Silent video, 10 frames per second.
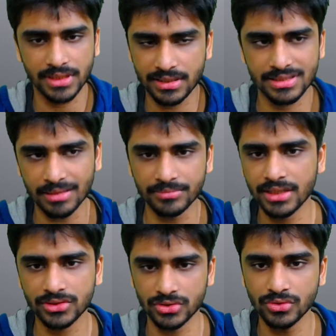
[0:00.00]
is
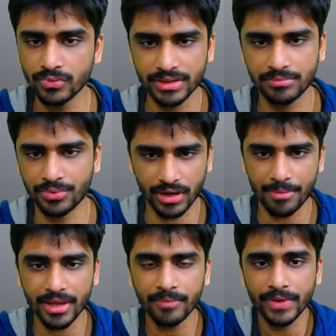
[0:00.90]
something to do with
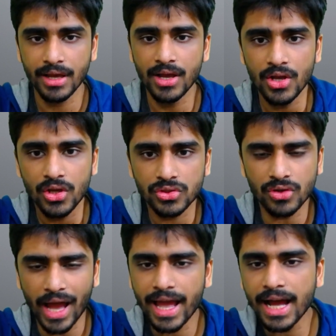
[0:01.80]
programming.
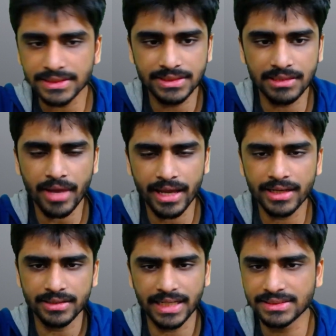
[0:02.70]
So I asked him,
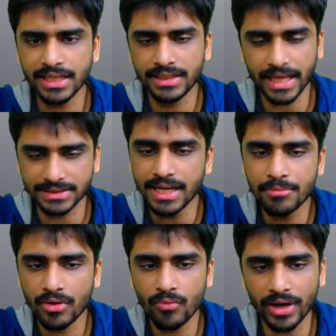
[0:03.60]
I texted
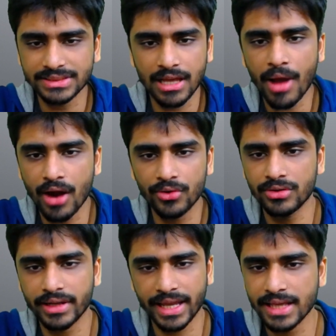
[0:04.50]
him on WhatsApp, how
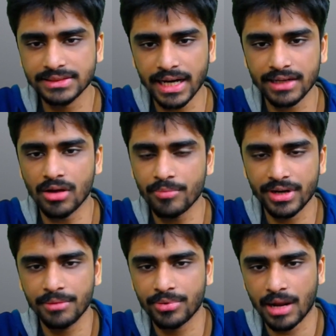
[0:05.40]
can I start
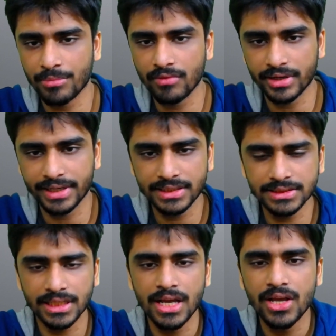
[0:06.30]
competitive programming, what it
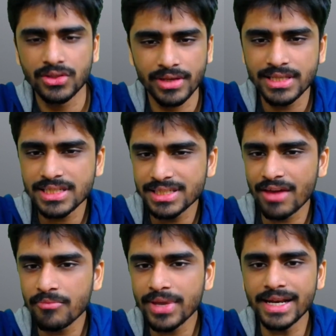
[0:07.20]
is. So he just
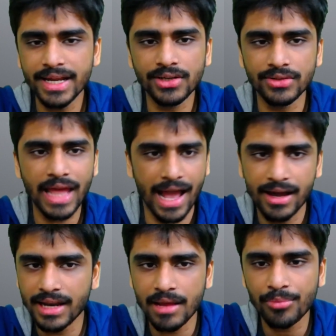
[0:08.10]
gave me a link to the
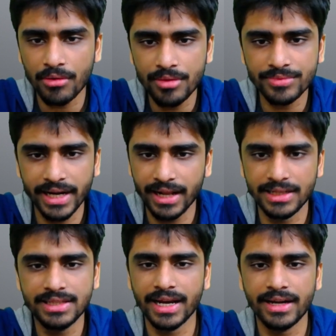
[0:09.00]
HackerRank problem set and
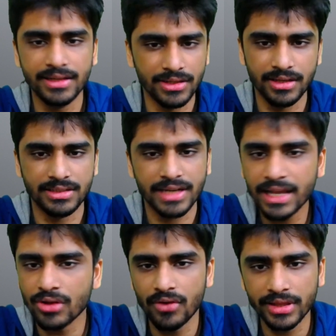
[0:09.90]
he said, yeah, try
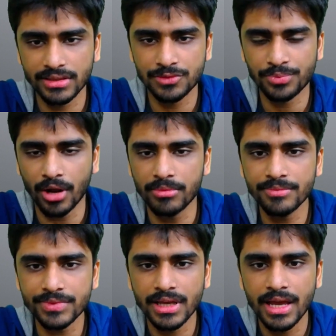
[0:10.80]
solving these
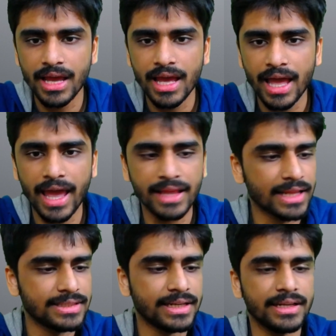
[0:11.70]
problems. And
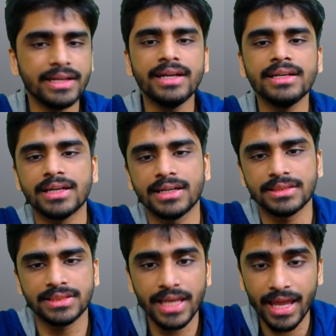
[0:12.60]
that's it. He didn't
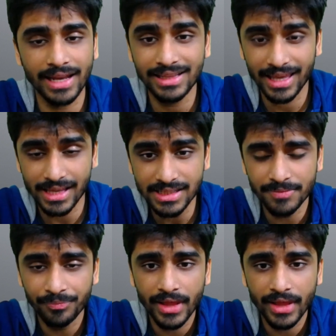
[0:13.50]
say anything else.